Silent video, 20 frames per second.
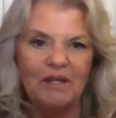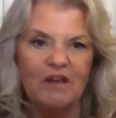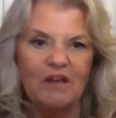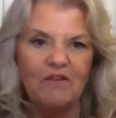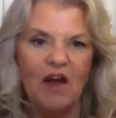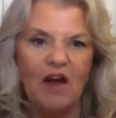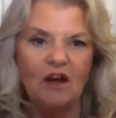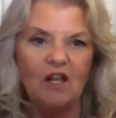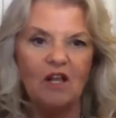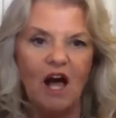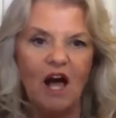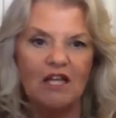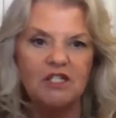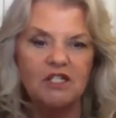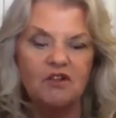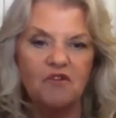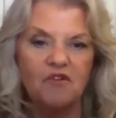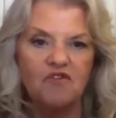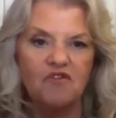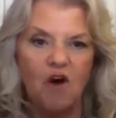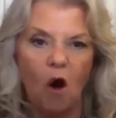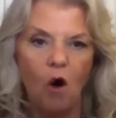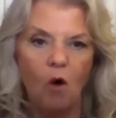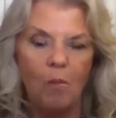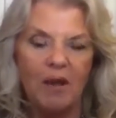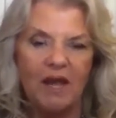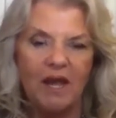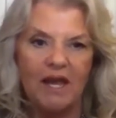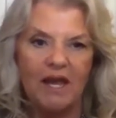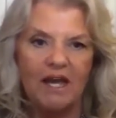I can't believe how
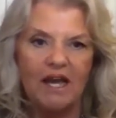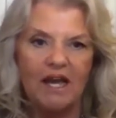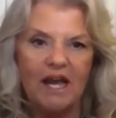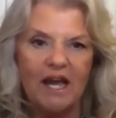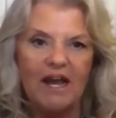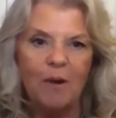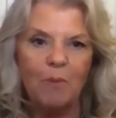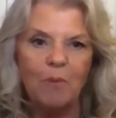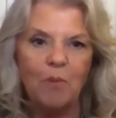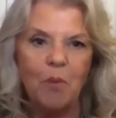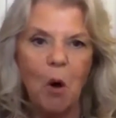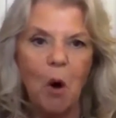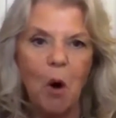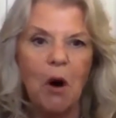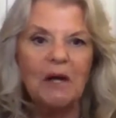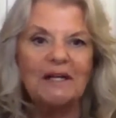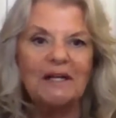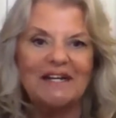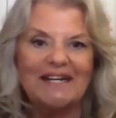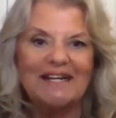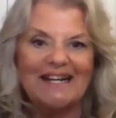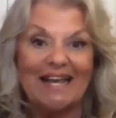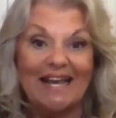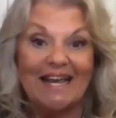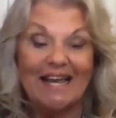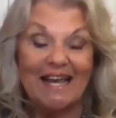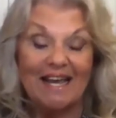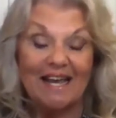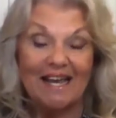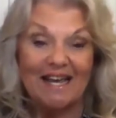claustrophobic
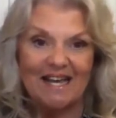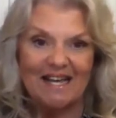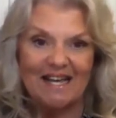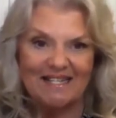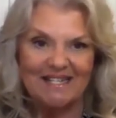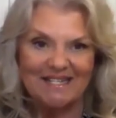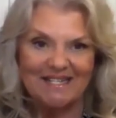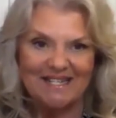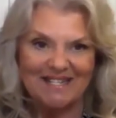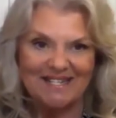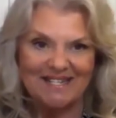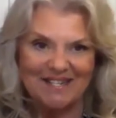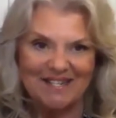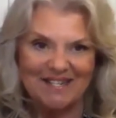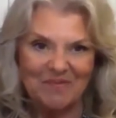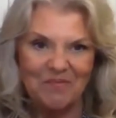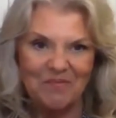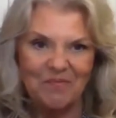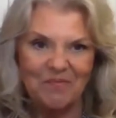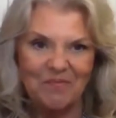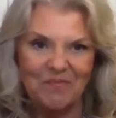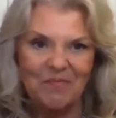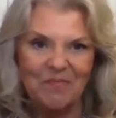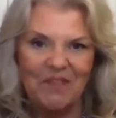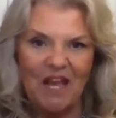Portland is.